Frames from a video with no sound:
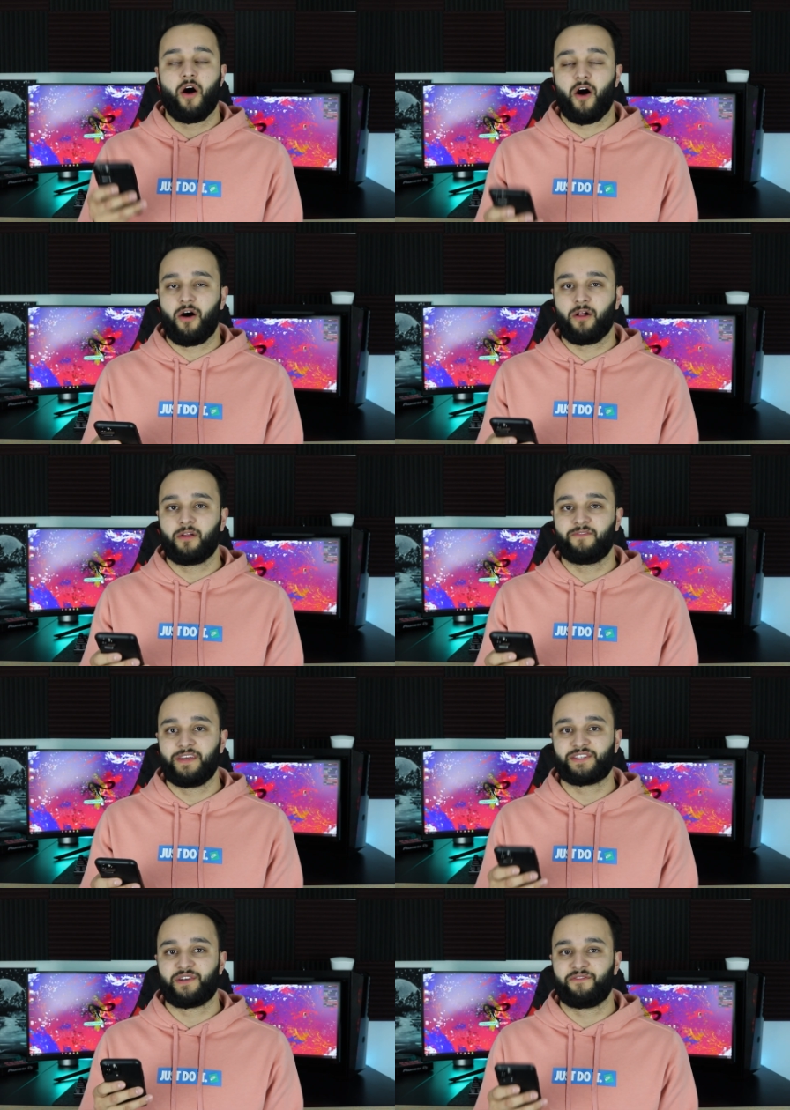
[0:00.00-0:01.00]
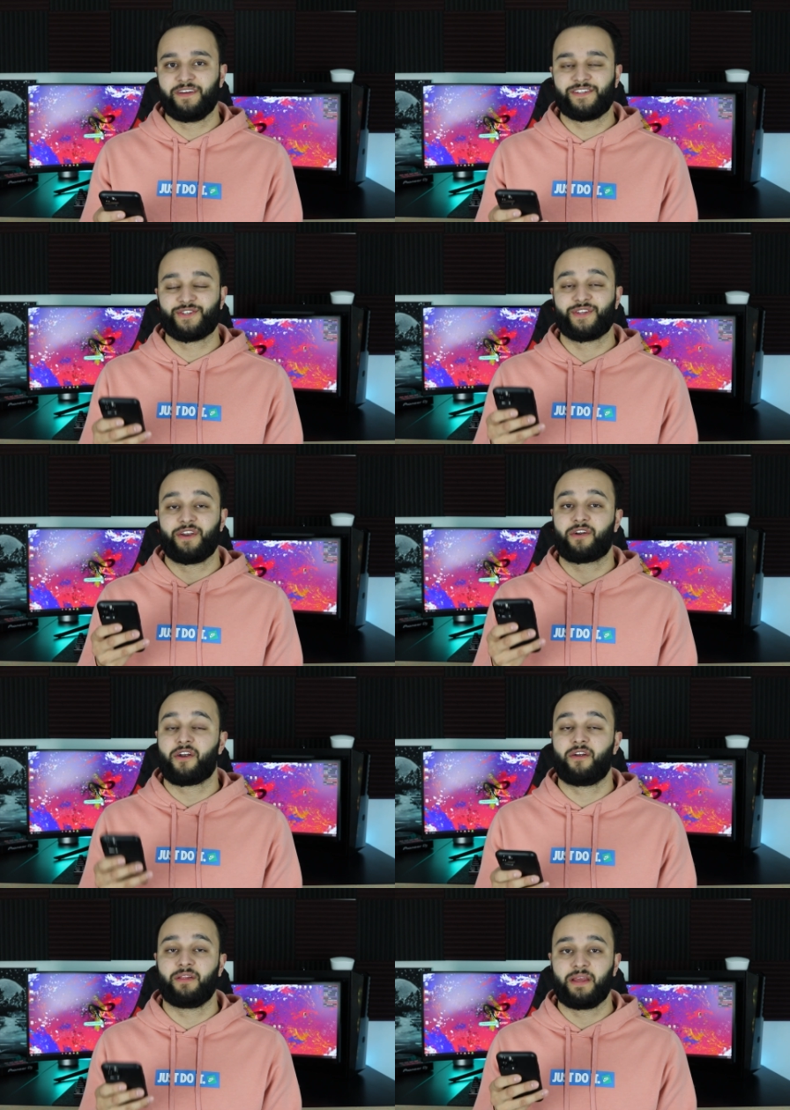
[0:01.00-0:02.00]
All of these are features that are
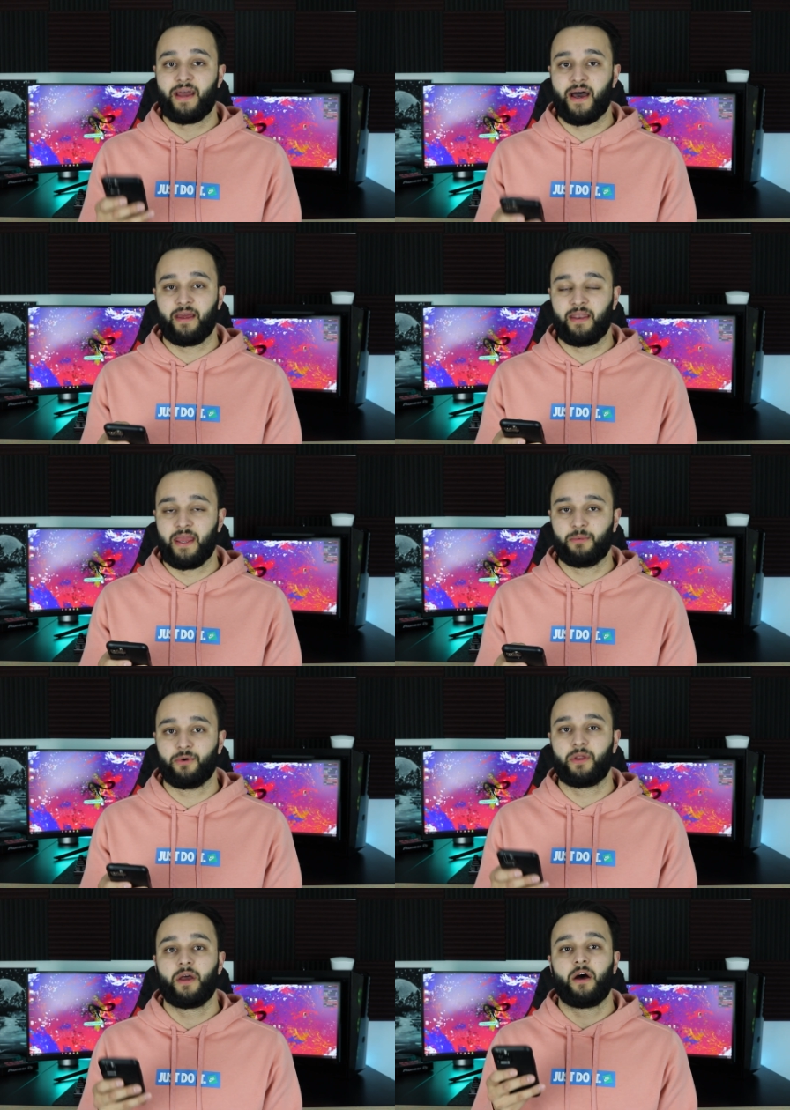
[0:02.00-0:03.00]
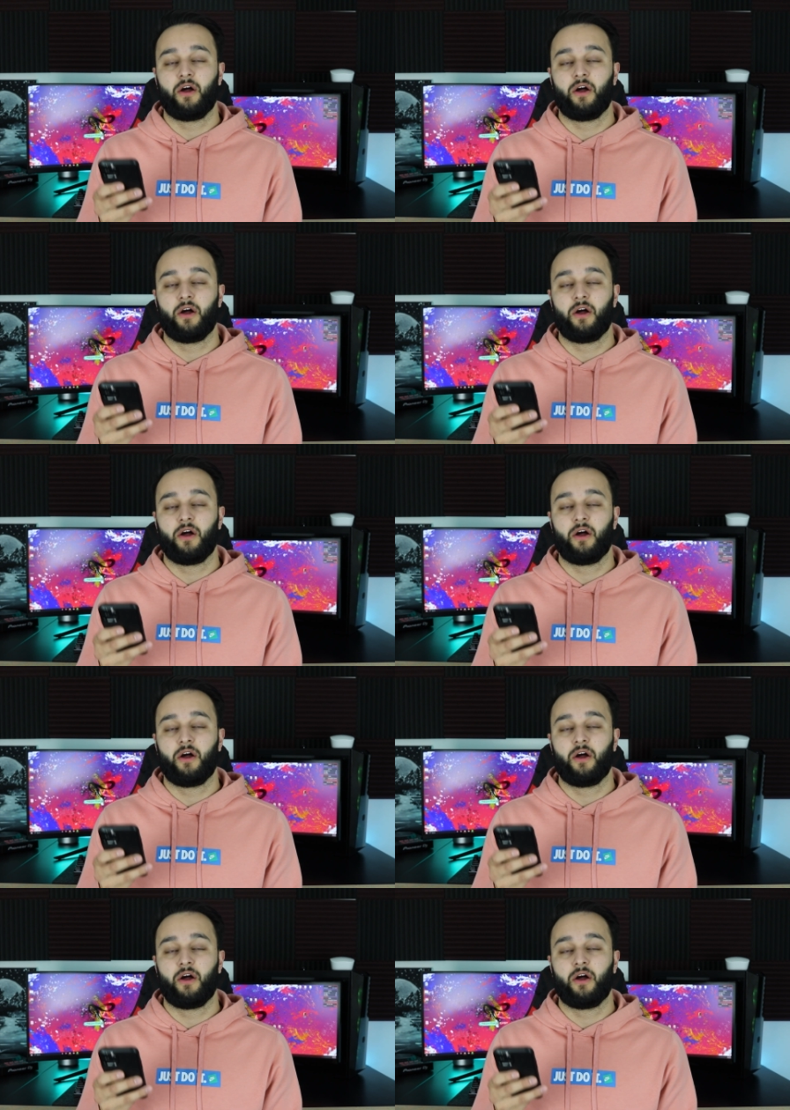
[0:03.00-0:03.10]
currently not enabled